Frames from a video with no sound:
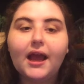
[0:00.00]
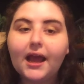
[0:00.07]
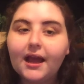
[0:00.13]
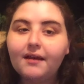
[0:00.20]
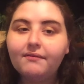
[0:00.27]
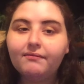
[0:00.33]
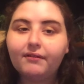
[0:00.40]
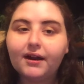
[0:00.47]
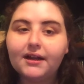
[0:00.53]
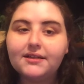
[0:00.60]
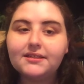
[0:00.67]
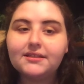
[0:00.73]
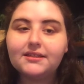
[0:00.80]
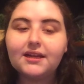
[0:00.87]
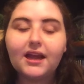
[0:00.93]
half
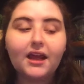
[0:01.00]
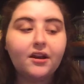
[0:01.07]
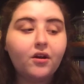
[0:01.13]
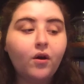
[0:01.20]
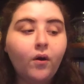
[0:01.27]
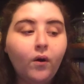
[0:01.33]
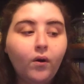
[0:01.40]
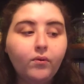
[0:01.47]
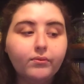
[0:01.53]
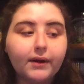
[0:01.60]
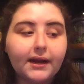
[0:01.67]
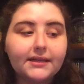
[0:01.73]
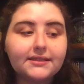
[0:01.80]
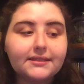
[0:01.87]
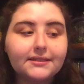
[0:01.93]
rest and a whole
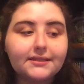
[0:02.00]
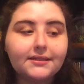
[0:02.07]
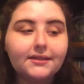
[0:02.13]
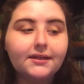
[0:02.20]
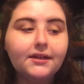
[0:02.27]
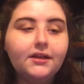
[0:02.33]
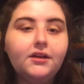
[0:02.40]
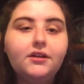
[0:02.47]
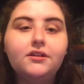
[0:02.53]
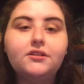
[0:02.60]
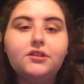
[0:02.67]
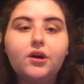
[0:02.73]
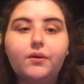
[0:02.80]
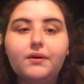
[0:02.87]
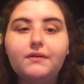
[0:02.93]
rest.
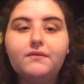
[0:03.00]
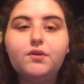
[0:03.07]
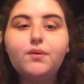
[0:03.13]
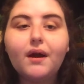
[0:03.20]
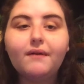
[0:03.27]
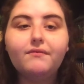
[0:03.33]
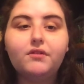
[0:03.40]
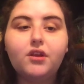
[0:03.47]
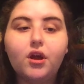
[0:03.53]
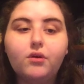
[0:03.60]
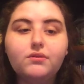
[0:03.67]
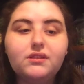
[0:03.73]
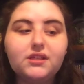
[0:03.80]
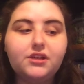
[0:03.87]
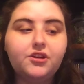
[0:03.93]
So if you have
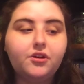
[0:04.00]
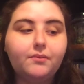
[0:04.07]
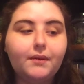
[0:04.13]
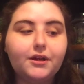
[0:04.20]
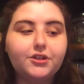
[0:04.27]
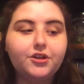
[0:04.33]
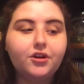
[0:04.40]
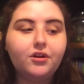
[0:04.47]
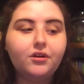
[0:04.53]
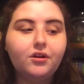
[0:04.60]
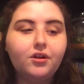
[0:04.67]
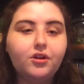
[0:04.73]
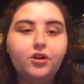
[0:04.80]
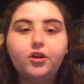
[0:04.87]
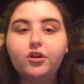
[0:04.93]
notes in your measure,
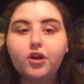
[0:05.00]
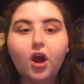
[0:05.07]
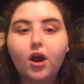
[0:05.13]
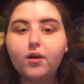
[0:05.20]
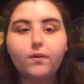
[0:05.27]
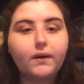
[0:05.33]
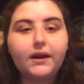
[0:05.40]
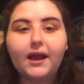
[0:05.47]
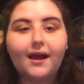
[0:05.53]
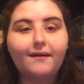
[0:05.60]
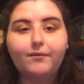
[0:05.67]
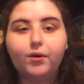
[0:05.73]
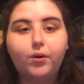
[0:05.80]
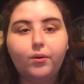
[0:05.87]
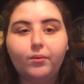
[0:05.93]
you're not going to have
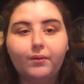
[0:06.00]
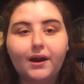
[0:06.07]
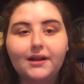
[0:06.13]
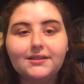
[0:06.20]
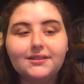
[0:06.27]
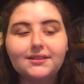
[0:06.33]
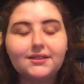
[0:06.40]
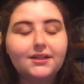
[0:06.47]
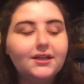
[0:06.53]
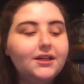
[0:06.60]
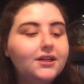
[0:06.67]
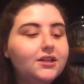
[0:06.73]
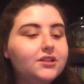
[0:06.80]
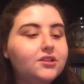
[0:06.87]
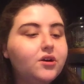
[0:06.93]
a whole rest.
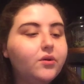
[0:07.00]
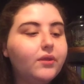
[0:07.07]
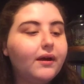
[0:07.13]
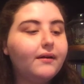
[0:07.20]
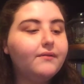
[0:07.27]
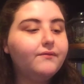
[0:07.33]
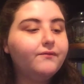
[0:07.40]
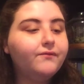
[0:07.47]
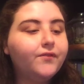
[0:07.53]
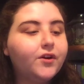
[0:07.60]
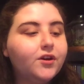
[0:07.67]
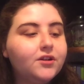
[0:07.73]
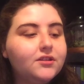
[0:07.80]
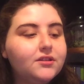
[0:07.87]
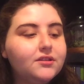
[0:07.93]
So that
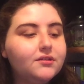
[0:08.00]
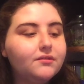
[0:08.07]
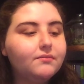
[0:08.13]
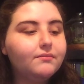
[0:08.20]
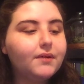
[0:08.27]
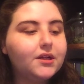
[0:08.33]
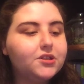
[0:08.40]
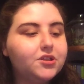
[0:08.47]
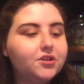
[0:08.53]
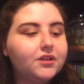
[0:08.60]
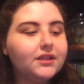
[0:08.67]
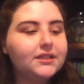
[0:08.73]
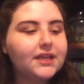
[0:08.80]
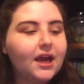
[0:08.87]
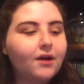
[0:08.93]
first measure,
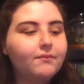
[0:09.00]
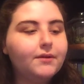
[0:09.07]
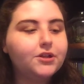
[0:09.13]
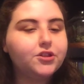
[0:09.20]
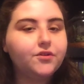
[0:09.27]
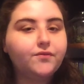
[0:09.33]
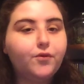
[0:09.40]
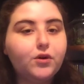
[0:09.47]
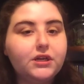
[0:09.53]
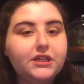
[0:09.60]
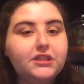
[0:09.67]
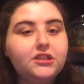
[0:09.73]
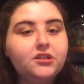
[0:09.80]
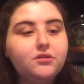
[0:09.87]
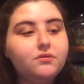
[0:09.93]
let's count measure
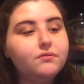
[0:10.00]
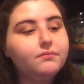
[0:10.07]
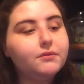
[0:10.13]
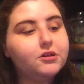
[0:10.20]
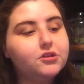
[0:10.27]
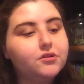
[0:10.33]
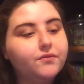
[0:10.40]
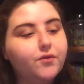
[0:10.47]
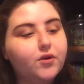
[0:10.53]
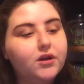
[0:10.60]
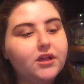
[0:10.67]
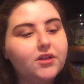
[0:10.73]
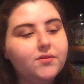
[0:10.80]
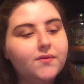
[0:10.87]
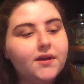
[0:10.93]
42, measure
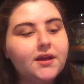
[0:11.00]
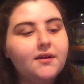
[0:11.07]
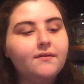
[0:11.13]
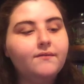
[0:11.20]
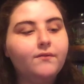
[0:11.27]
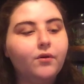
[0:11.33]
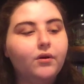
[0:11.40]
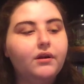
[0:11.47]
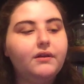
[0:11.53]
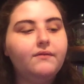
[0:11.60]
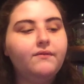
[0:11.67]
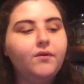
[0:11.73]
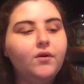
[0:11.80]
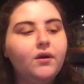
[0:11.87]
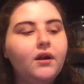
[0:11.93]
43,
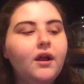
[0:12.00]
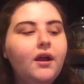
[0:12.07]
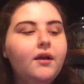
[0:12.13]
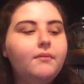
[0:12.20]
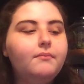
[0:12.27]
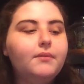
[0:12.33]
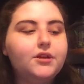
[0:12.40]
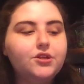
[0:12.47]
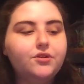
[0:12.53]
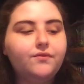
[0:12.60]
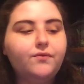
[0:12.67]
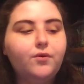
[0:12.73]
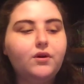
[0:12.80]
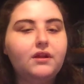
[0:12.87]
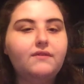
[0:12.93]
44, measure
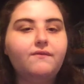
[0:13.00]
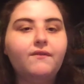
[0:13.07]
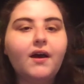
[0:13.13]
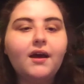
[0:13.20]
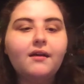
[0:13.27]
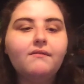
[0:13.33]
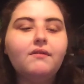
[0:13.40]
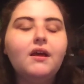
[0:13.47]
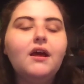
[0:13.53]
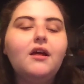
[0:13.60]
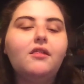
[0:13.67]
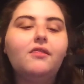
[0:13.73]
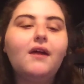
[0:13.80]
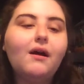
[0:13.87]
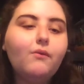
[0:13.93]
45.
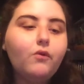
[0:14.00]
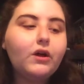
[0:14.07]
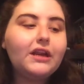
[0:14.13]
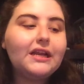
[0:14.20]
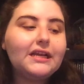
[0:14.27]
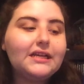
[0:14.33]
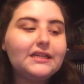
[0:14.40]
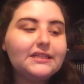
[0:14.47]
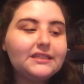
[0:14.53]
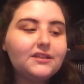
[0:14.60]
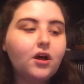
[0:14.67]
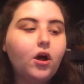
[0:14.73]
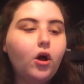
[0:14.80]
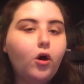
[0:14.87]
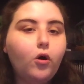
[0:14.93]
That one is
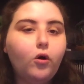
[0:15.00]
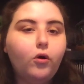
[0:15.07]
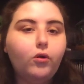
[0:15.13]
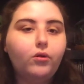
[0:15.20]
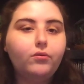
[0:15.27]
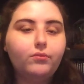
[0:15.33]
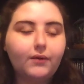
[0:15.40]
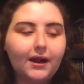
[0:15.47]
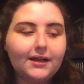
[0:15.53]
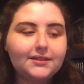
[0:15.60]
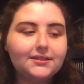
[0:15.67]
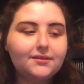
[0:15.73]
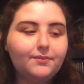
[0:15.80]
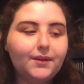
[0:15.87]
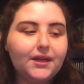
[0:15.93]
a whole
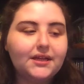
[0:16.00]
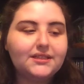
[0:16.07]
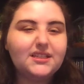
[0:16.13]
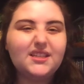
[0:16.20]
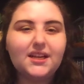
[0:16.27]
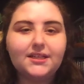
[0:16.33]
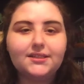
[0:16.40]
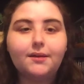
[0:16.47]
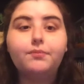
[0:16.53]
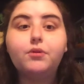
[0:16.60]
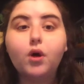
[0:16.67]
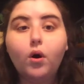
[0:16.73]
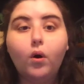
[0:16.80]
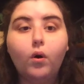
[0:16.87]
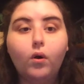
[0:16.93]
rest because it takes up
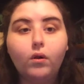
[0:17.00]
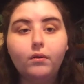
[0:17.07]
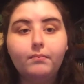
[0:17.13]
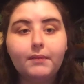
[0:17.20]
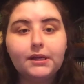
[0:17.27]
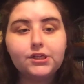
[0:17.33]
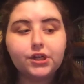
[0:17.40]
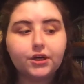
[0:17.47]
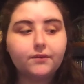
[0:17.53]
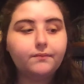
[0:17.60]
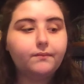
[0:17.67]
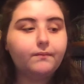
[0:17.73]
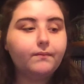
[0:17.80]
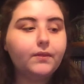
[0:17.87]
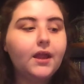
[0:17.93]
the whole measure.
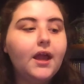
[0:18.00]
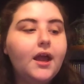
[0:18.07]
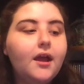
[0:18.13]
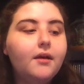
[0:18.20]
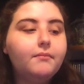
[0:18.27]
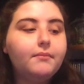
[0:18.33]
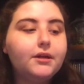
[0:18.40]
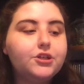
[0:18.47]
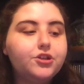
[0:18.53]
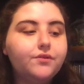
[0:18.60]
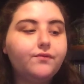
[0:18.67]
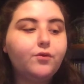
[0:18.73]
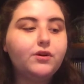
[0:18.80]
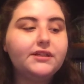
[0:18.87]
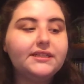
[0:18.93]
Measure
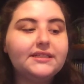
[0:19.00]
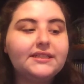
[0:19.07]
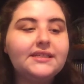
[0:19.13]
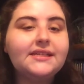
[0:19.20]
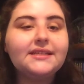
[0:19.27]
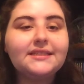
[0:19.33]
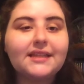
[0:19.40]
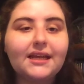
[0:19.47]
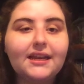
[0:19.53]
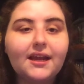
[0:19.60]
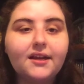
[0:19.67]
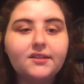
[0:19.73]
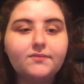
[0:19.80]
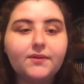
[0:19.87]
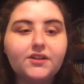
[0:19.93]
46, that
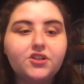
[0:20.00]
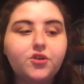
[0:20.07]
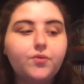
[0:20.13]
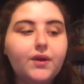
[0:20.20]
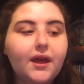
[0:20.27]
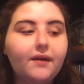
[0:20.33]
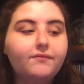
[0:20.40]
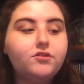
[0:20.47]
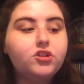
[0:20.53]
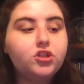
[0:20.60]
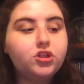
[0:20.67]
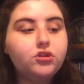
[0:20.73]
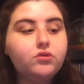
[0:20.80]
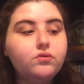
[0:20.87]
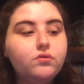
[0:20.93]
next measure, we have
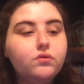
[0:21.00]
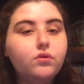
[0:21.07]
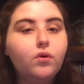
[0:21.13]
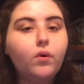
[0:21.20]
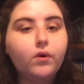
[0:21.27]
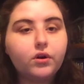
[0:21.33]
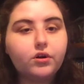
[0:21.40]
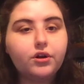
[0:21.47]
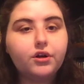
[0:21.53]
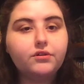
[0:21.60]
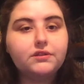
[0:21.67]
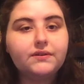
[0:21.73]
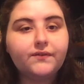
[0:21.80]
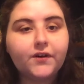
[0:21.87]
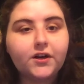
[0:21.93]
2 quarter
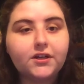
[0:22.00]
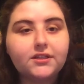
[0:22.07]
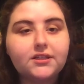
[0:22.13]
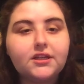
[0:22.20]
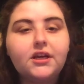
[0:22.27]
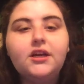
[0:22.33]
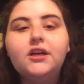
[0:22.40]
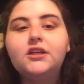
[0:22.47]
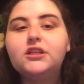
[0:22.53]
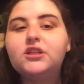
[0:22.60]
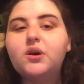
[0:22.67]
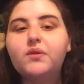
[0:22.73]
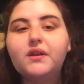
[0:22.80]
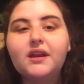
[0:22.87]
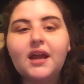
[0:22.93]
notes first.
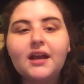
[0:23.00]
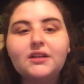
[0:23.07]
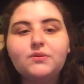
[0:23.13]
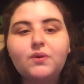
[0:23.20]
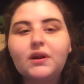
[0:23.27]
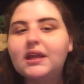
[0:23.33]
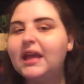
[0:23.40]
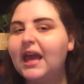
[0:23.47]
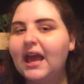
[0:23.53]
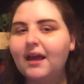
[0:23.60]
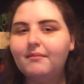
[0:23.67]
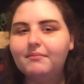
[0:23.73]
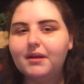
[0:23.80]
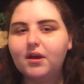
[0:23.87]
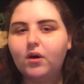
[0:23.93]
So the next one
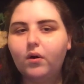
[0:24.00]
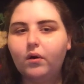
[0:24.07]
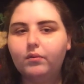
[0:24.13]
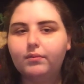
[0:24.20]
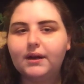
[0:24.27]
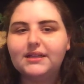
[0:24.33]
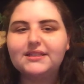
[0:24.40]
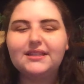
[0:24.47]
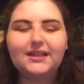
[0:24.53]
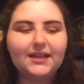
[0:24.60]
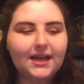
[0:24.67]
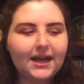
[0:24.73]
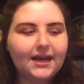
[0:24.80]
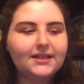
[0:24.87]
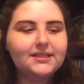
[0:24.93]
can't be a whole rest. It
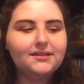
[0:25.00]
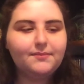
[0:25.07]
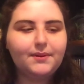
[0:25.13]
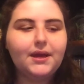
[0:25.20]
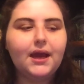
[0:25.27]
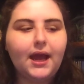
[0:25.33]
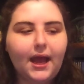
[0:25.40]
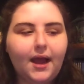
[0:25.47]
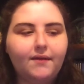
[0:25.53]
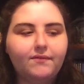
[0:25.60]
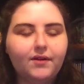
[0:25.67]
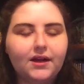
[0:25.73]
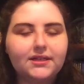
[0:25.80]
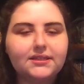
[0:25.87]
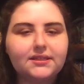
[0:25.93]
has to be a half
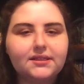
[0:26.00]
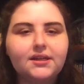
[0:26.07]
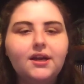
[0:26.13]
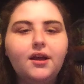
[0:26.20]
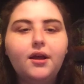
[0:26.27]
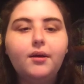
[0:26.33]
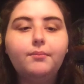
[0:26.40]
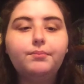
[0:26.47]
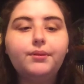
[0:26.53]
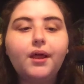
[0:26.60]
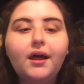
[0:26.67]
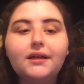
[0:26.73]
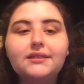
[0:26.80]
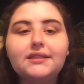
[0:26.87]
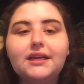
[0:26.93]
rest.
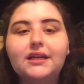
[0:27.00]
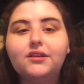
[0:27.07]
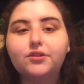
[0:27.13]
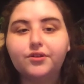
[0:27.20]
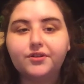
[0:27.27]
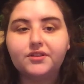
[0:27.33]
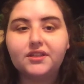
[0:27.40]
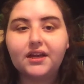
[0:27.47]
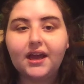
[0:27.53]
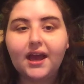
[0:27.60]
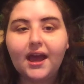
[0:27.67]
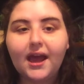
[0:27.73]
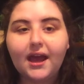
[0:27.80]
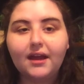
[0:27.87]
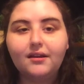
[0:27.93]
Plus, it looks like a
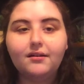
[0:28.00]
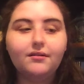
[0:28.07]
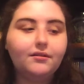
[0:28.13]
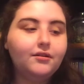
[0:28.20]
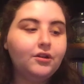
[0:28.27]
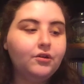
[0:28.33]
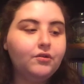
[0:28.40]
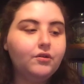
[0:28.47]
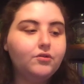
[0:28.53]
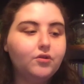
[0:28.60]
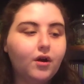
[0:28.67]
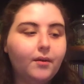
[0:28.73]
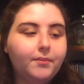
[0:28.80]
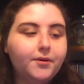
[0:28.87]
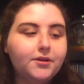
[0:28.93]
hat. You could
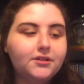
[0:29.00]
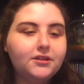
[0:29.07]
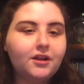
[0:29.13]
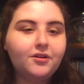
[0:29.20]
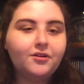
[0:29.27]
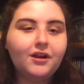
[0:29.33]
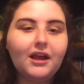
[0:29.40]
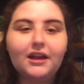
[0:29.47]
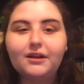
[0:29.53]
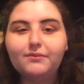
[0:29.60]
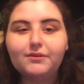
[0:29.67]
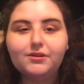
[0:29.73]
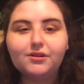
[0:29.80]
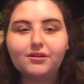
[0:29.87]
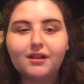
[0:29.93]
draw a person under it and it
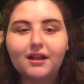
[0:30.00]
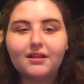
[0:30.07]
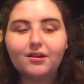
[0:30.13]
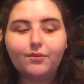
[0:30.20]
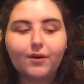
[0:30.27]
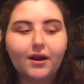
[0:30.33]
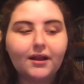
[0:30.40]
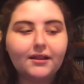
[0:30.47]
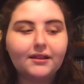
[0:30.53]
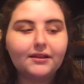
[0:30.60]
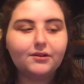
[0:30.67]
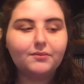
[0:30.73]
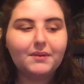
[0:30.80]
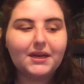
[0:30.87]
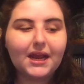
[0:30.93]
would look like they're wearing a
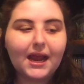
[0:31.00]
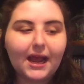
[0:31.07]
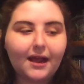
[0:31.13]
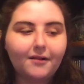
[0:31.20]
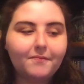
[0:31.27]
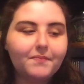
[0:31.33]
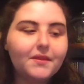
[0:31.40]
little mini hat.